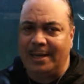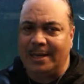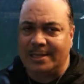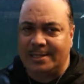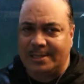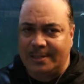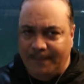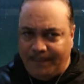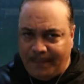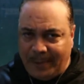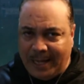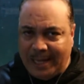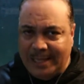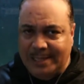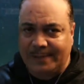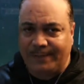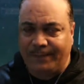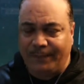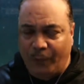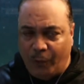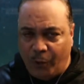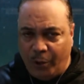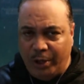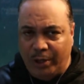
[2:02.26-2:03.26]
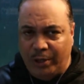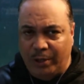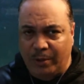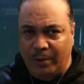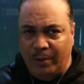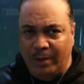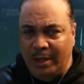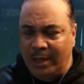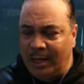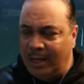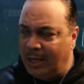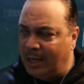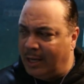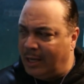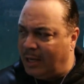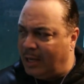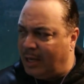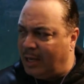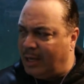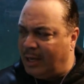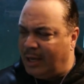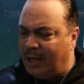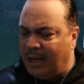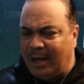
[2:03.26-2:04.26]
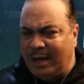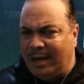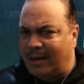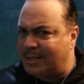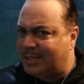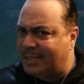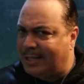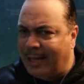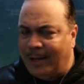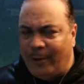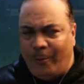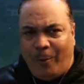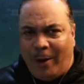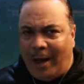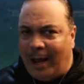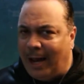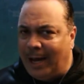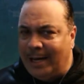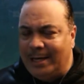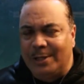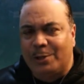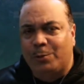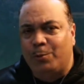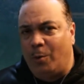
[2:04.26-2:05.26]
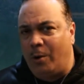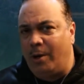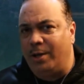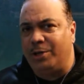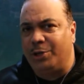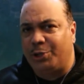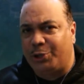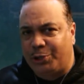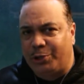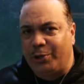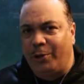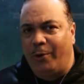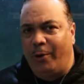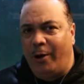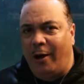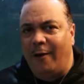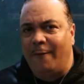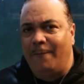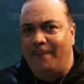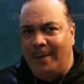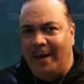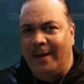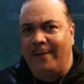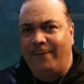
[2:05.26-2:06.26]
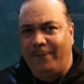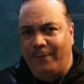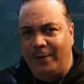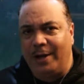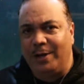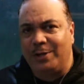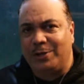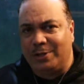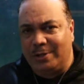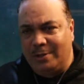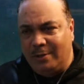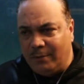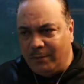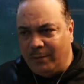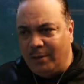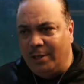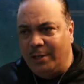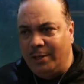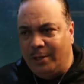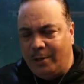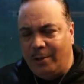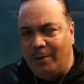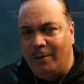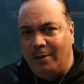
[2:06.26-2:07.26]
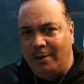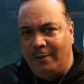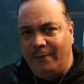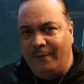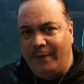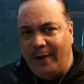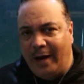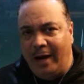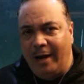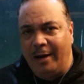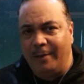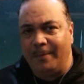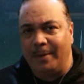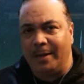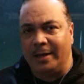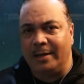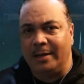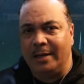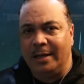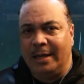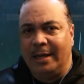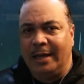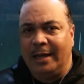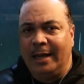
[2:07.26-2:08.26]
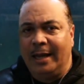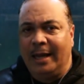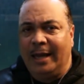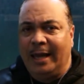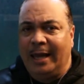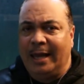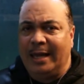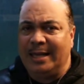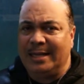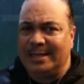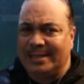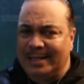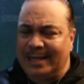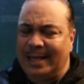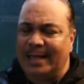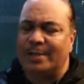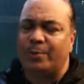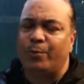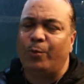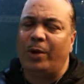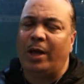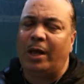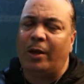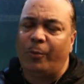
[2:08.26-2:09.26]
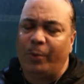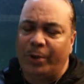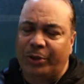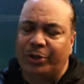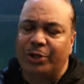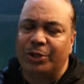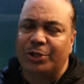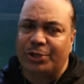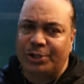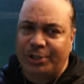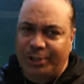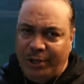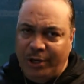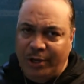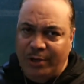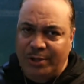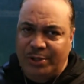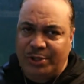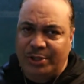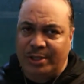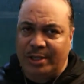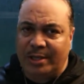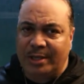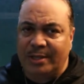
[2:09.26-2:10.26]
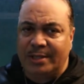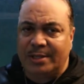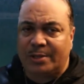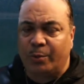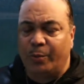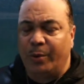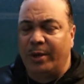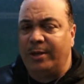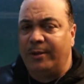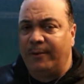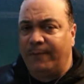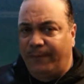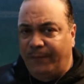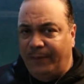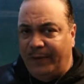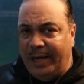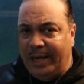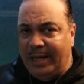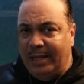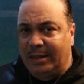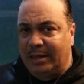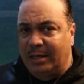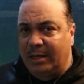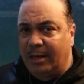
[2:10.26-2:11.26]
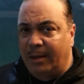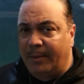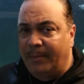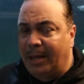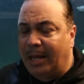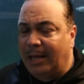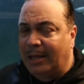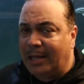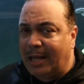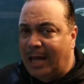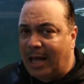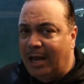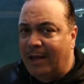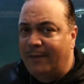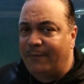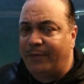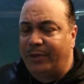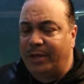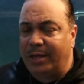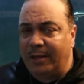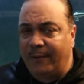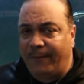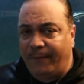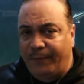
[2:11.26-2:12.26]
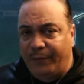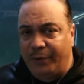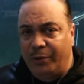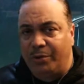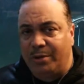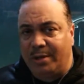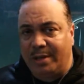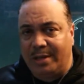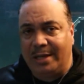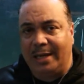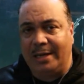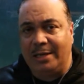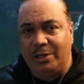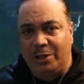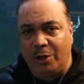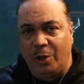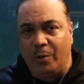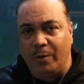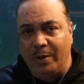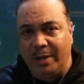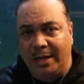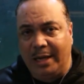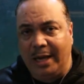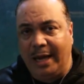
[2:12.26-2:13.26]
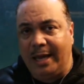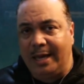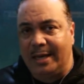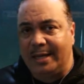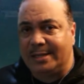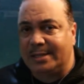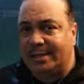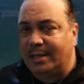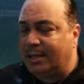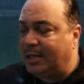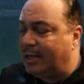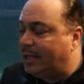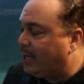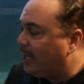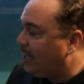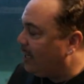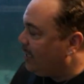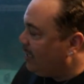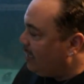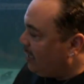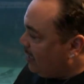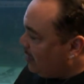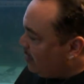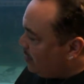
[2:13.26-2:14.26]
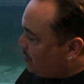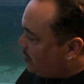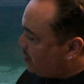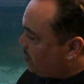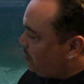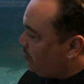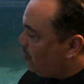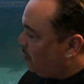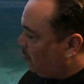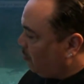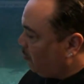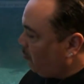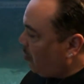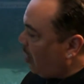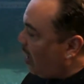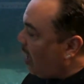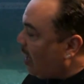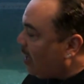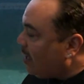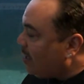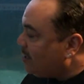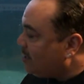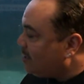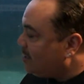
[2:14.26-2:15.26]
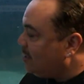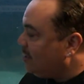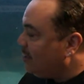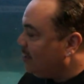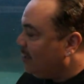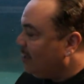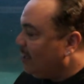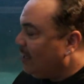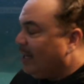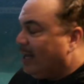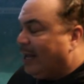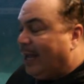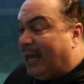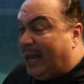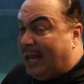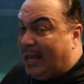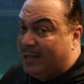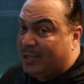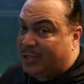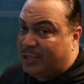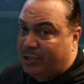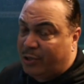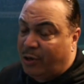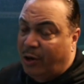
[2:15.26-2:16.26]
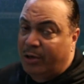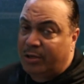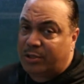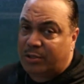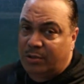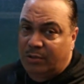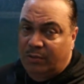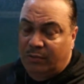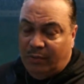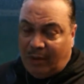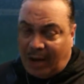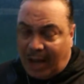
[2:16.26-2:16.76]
is the best for you. And I was like, why? I just wanted to show off my fish in a really cool environment. And he says, well, with the sturgeons, when you feed them, a lot of the food that they don't get is going to get into the rocks and start to